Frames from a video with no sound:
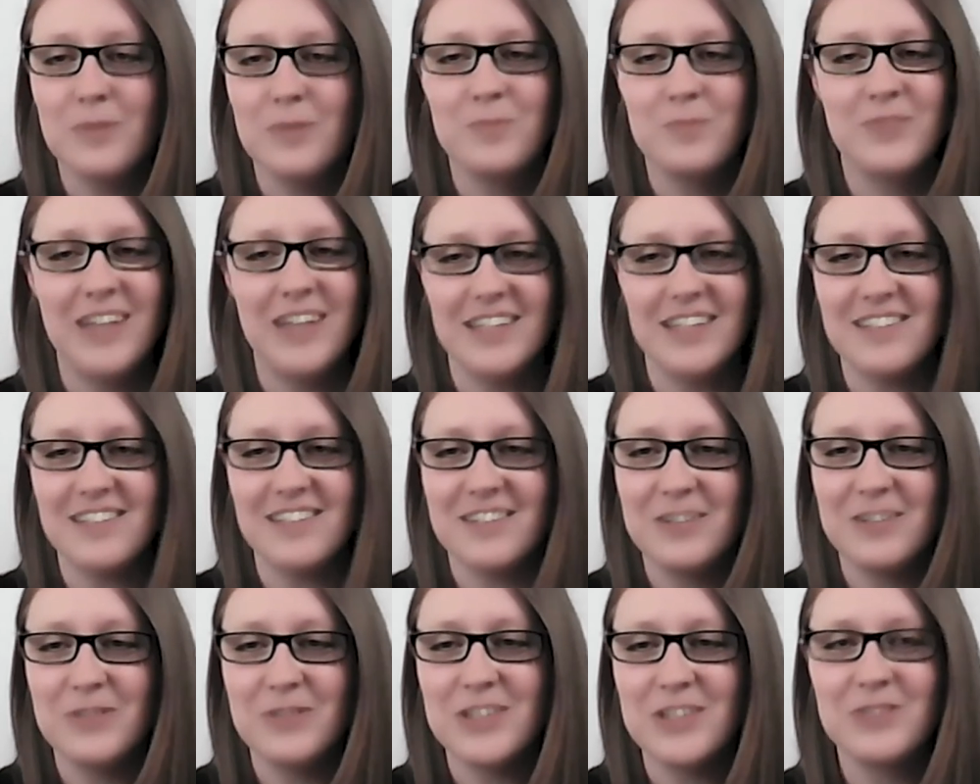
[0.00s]
yes,
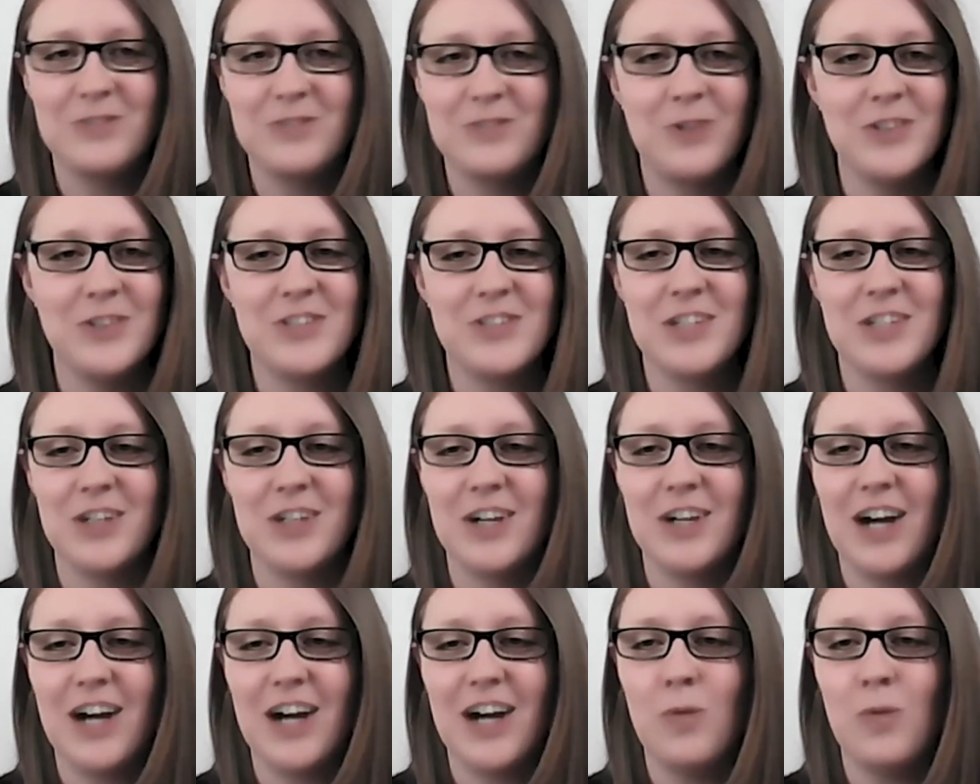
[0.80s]
someone wants, wants to
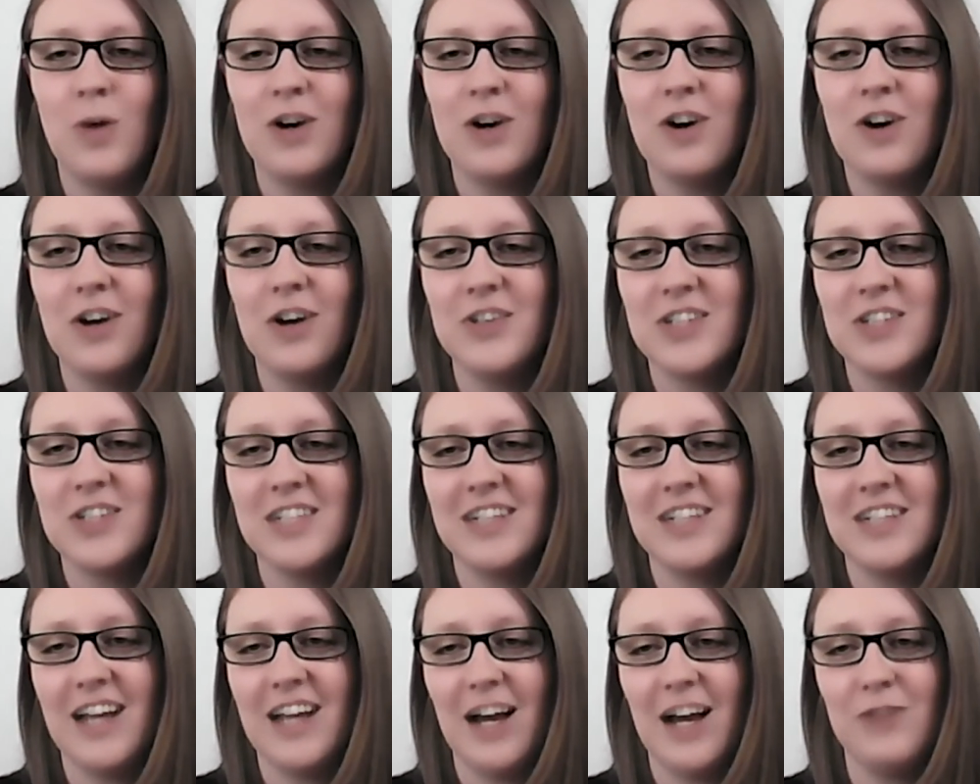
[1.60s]
know, uh, what
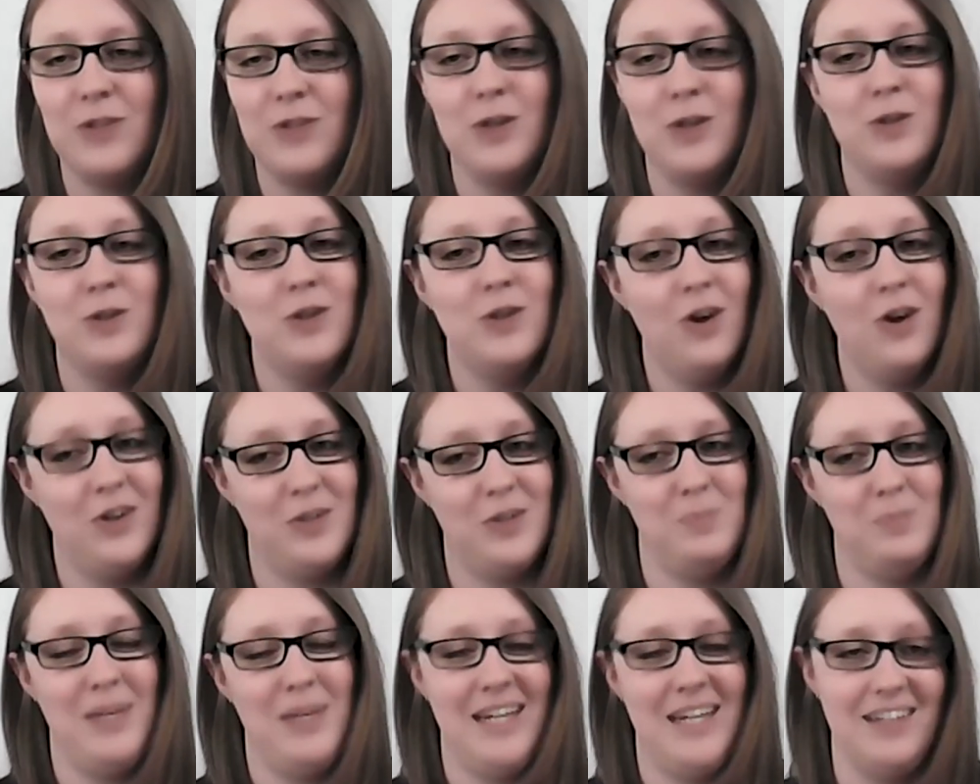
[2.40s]
continent have you not
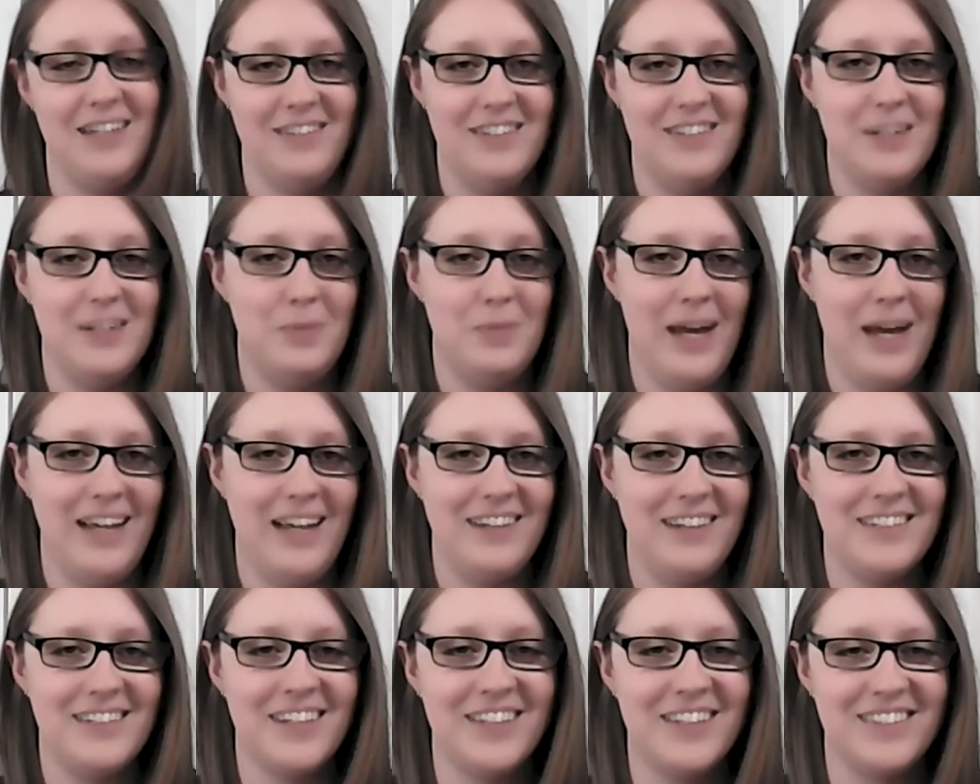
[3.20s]
been to
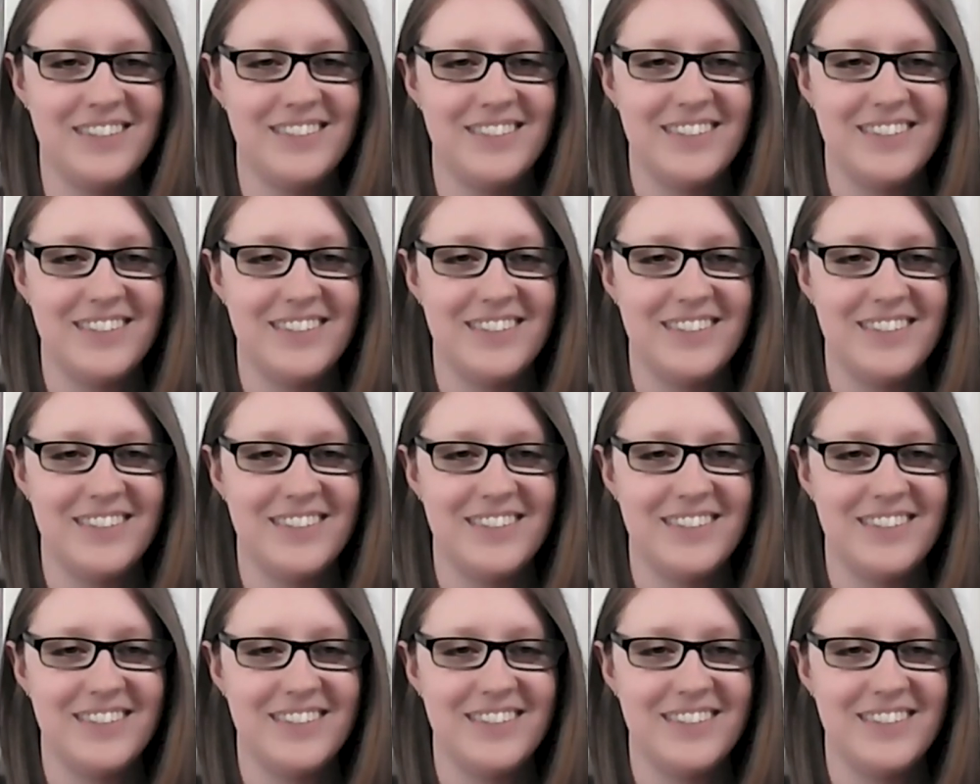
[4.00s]
paint?